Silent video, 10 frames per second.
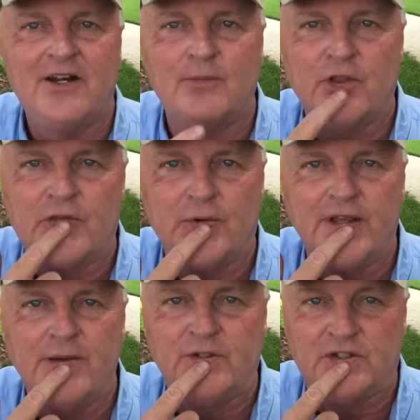Number
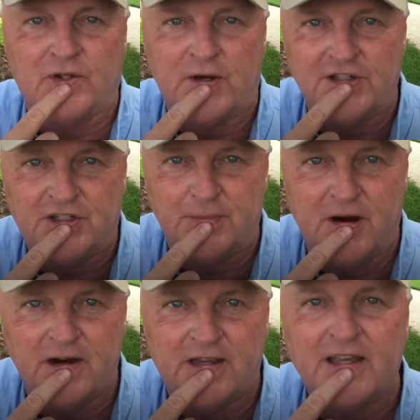three was the question
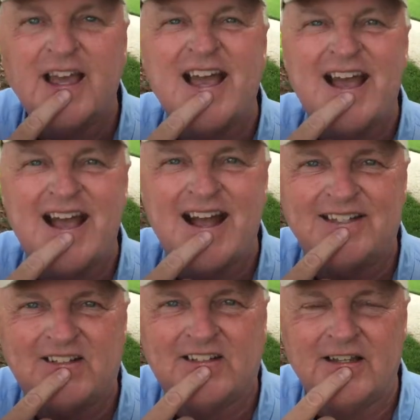mark,
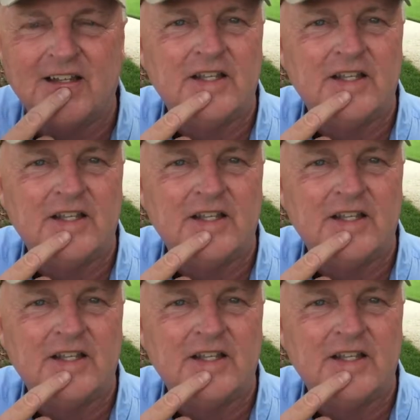ask.